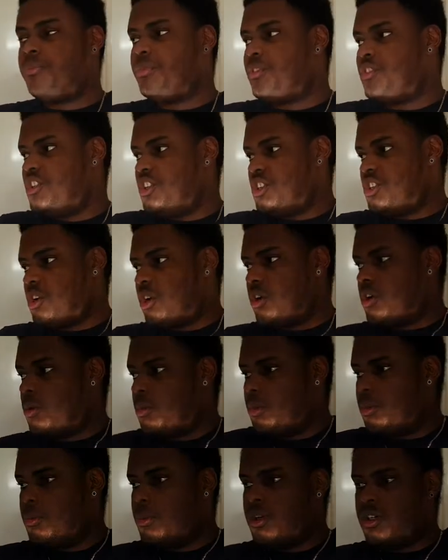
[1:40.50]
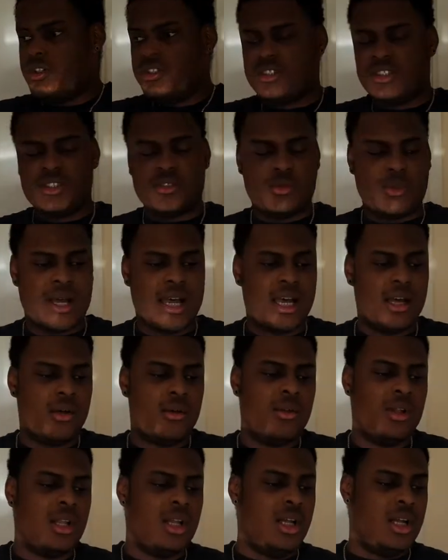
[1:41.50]
She's got a couple mugs as
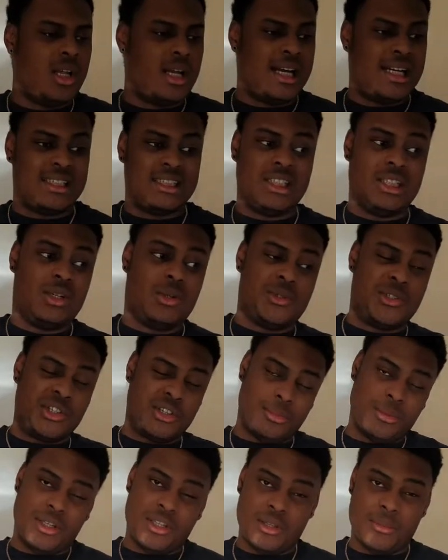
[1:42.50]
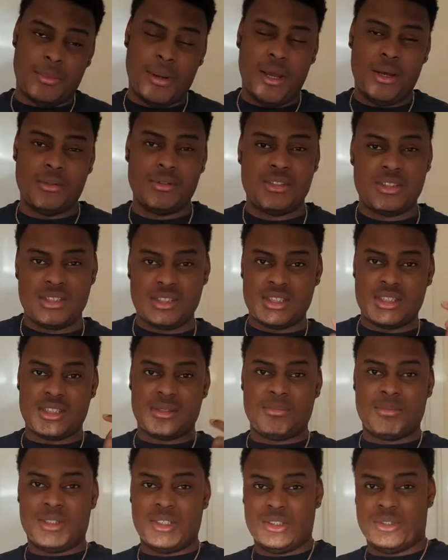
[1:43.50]
well. Actually got one coming in the post.
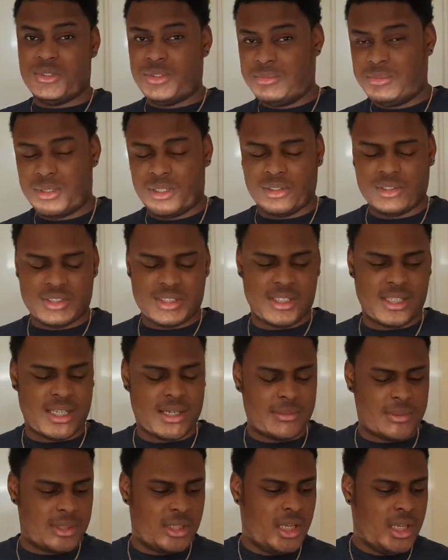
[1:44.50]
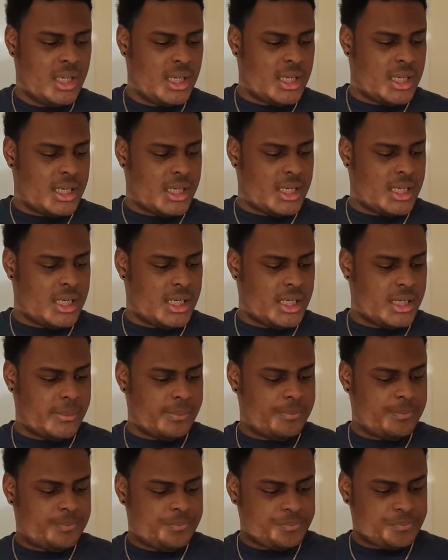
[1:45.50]
Might do an unboxing on that
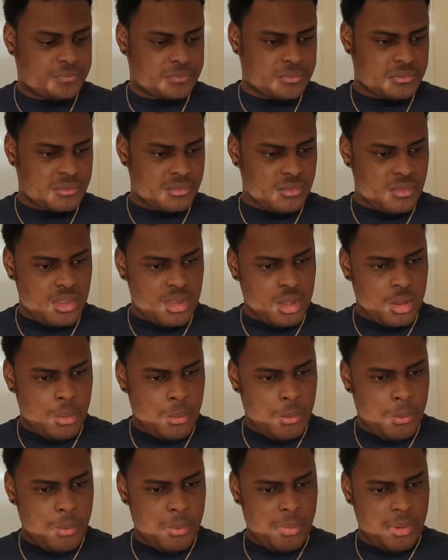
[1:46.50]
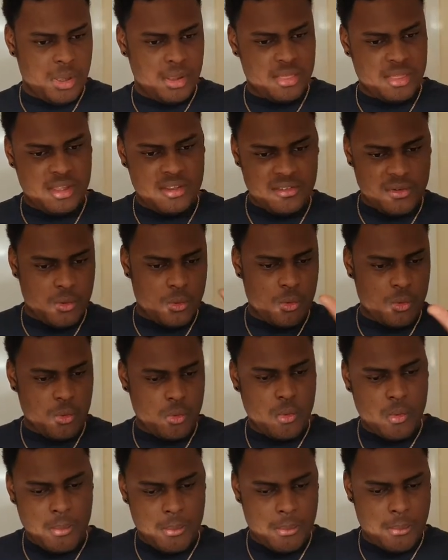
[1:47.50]
one. But these are
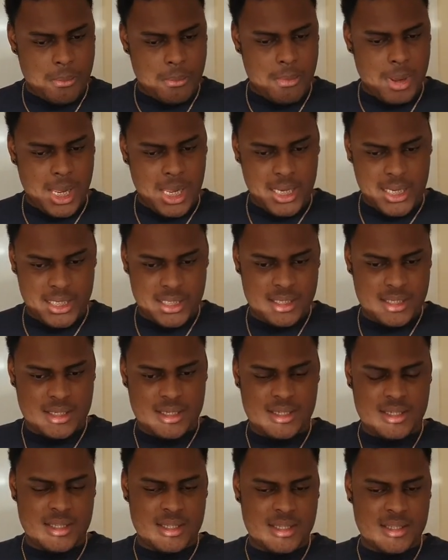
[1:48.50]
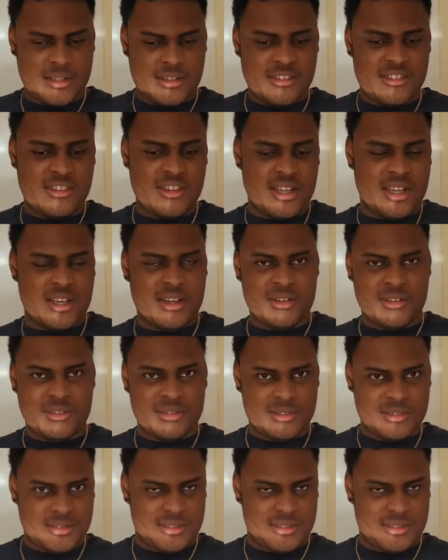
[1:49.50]
all mine, so